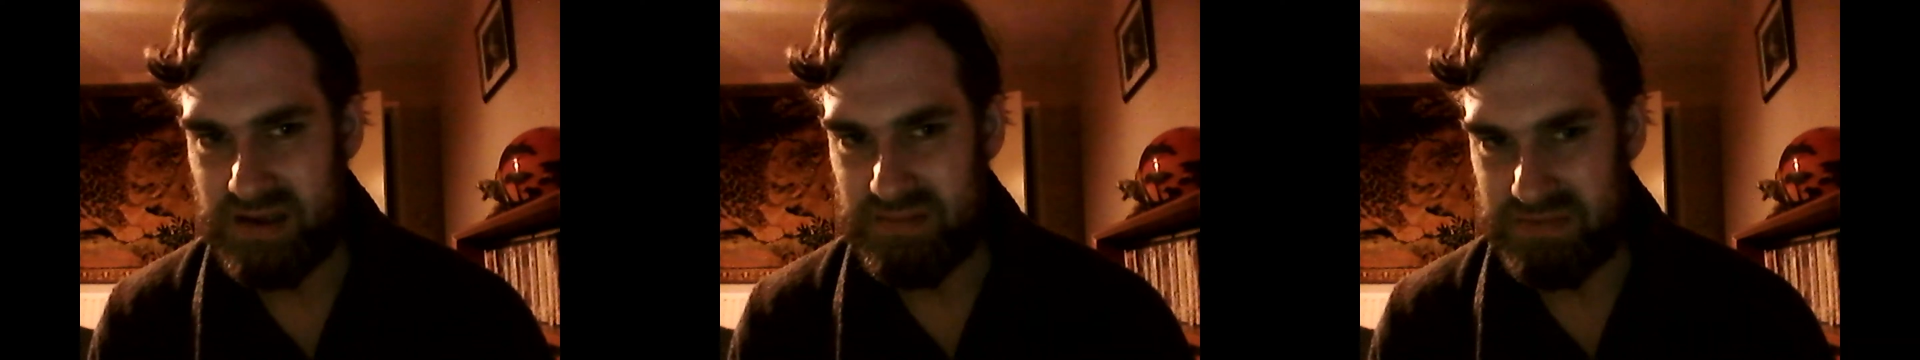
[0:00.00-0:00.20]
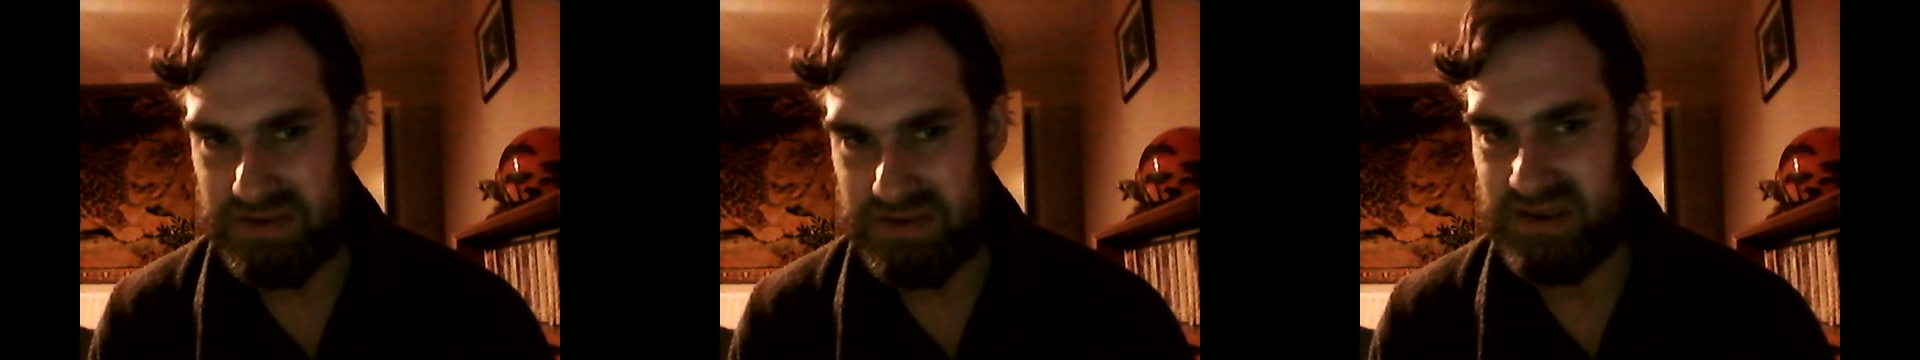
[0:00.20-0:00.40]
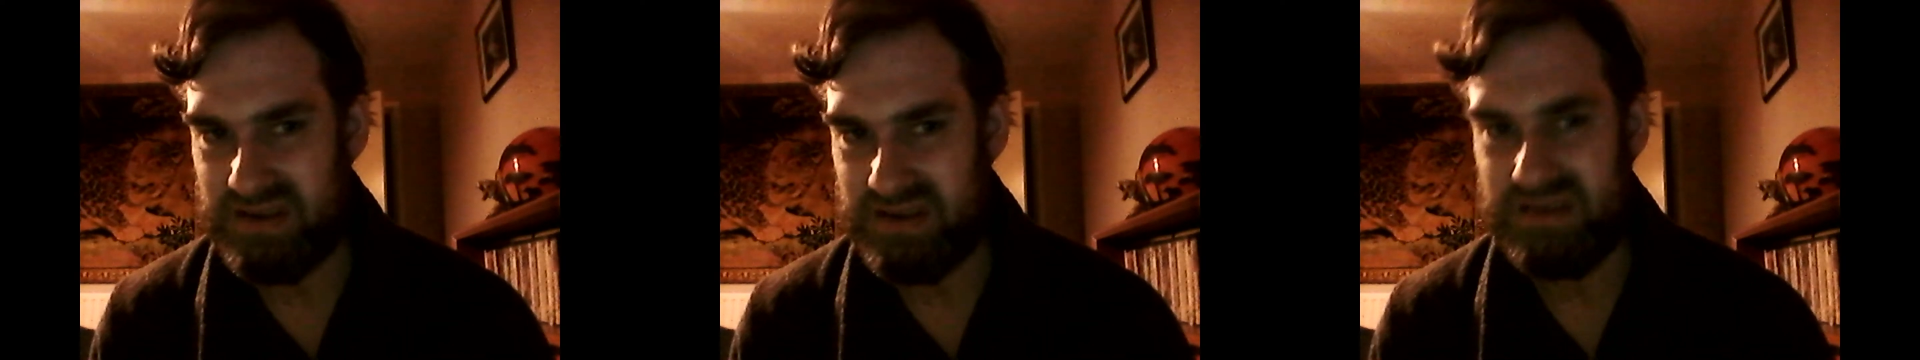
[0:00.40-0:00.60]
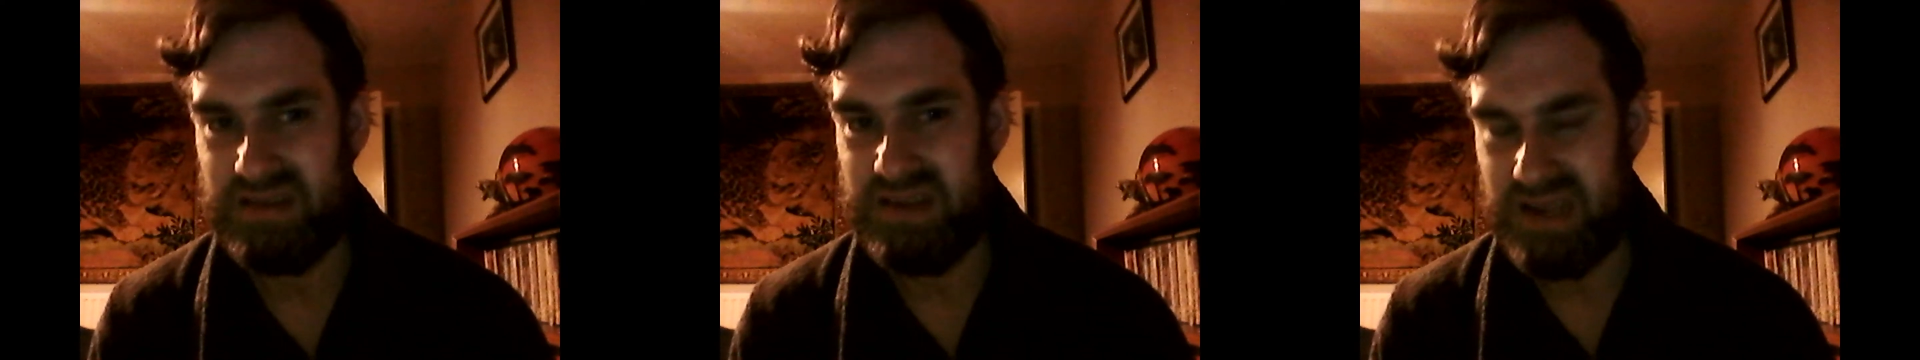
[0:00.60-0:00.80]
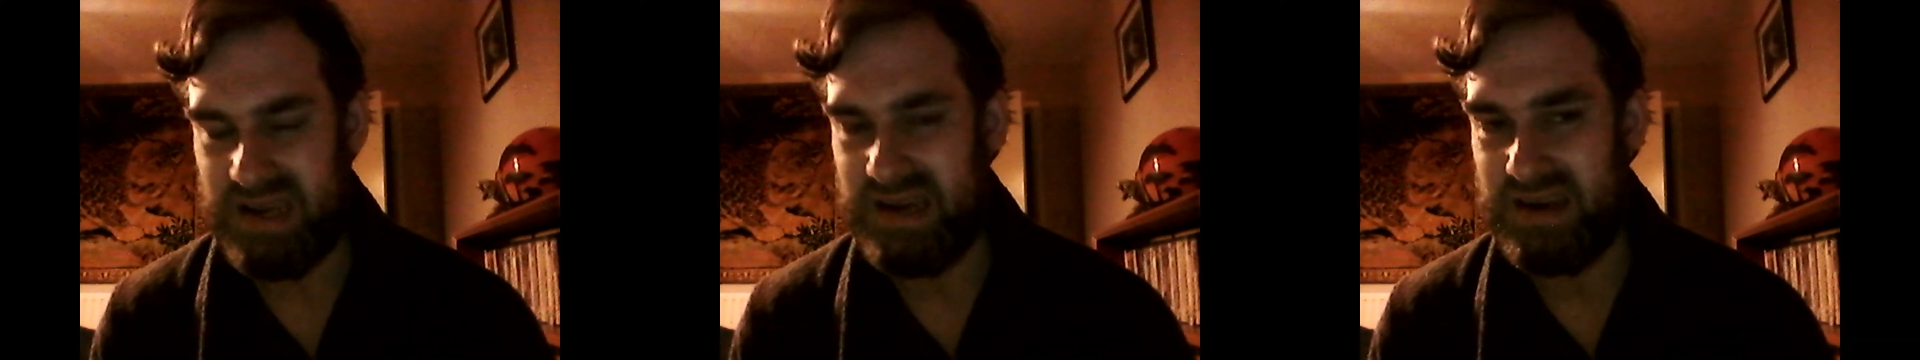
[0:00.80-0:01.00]
But
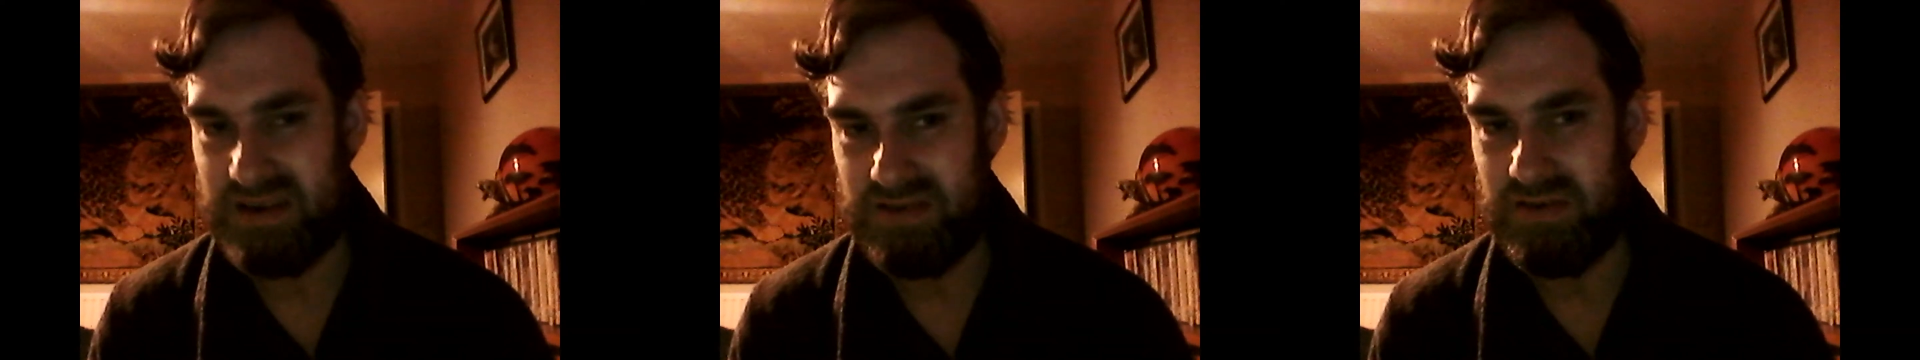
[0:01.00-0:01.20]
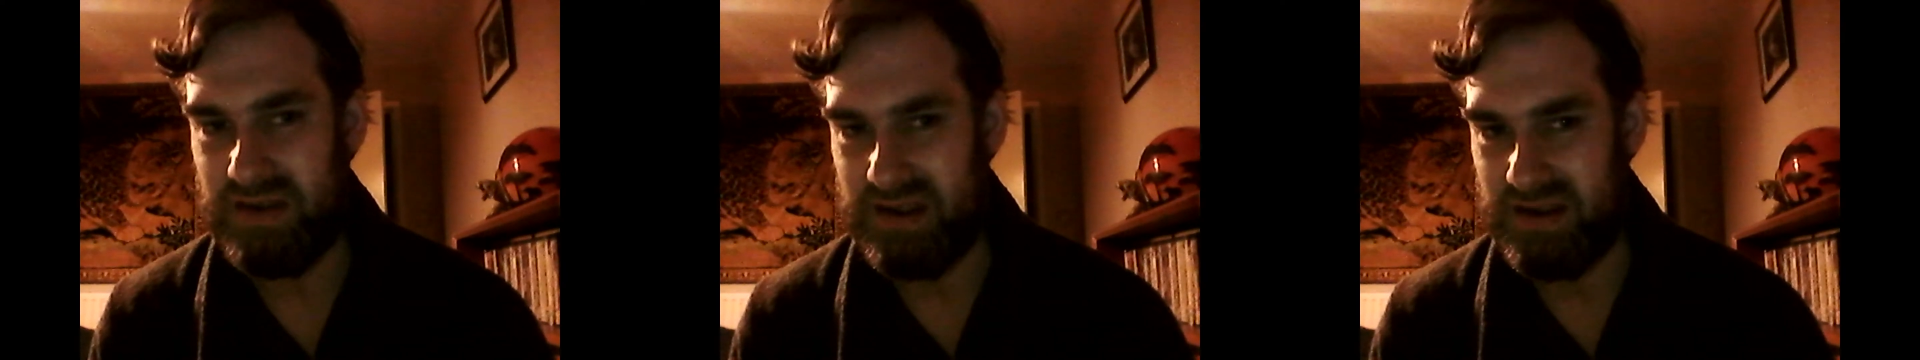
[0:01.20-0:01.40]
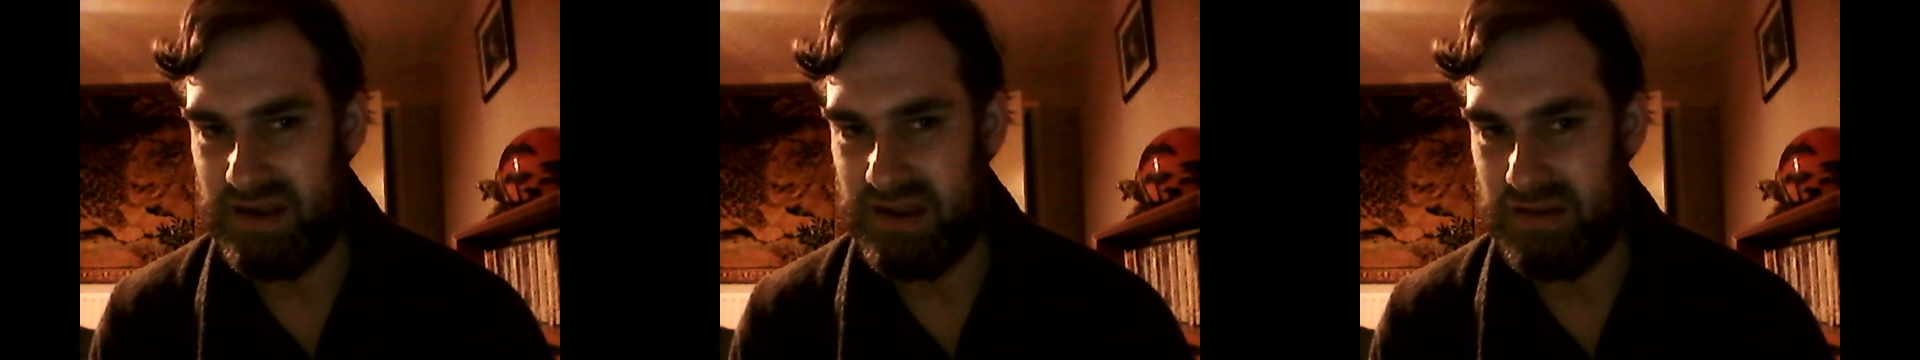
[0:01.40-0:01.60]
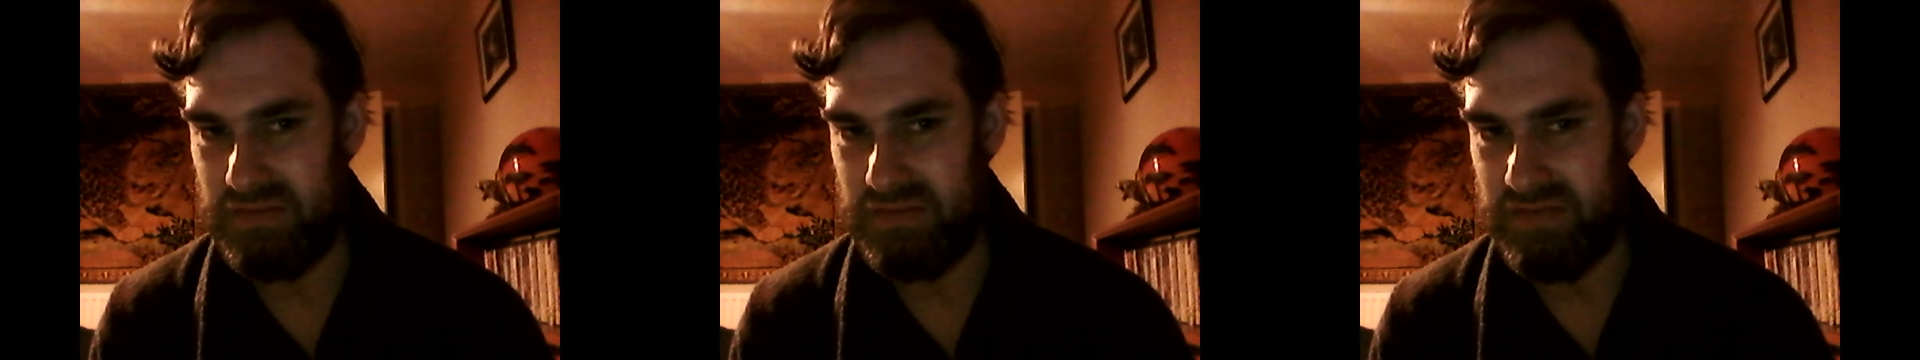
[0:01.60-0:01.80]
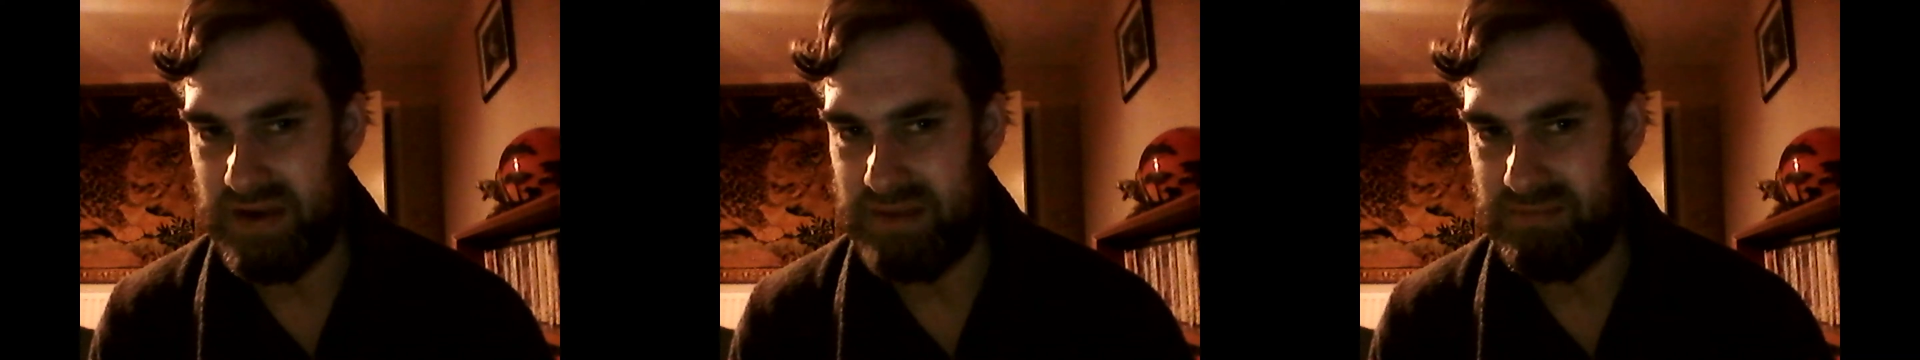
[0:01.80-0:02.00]
yeah, I quite like the
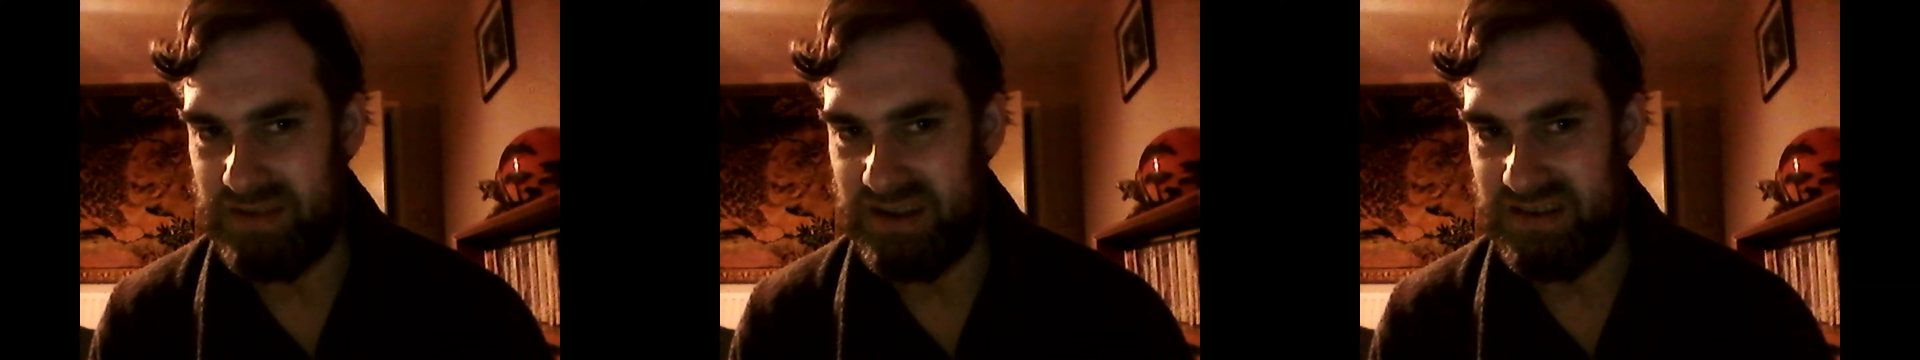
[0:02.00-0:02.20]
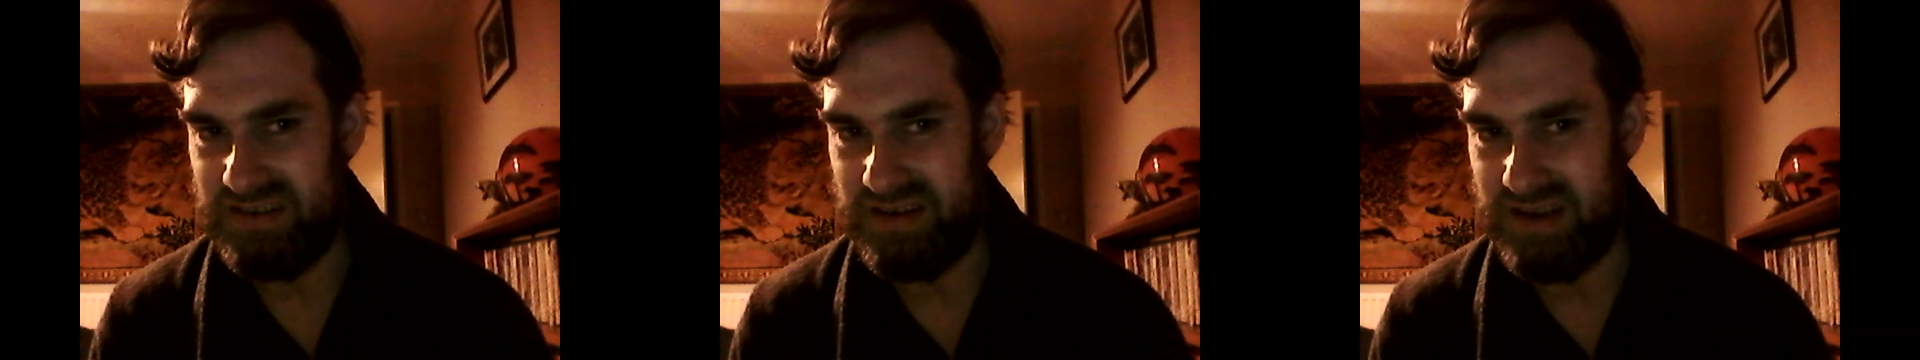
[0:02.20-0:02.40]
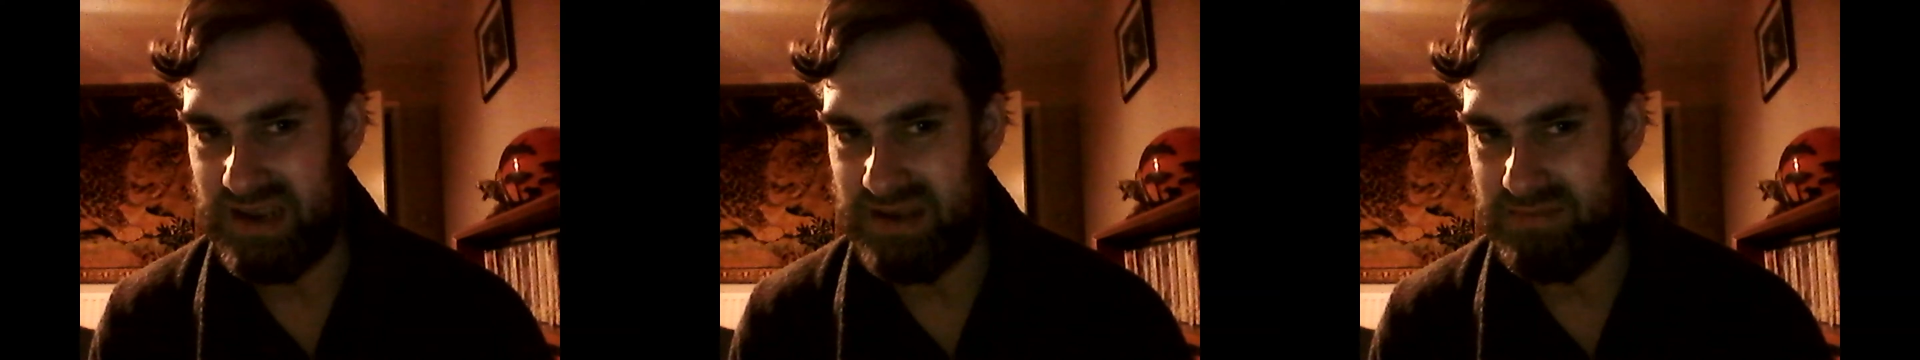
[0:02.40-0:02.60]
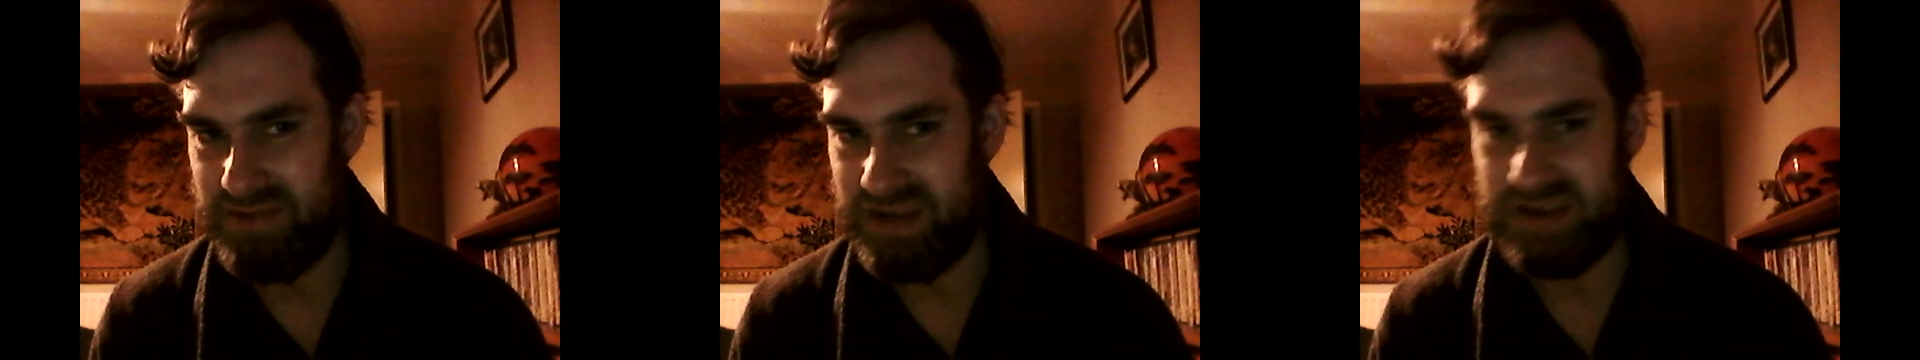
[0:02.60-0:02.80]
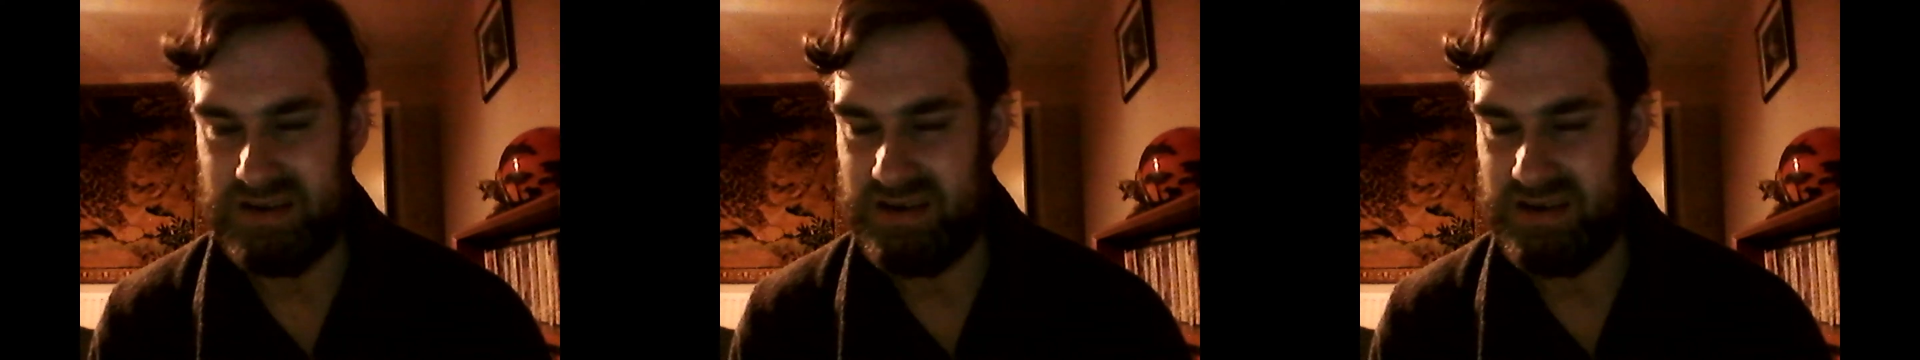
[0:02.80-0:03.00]
family dynamic.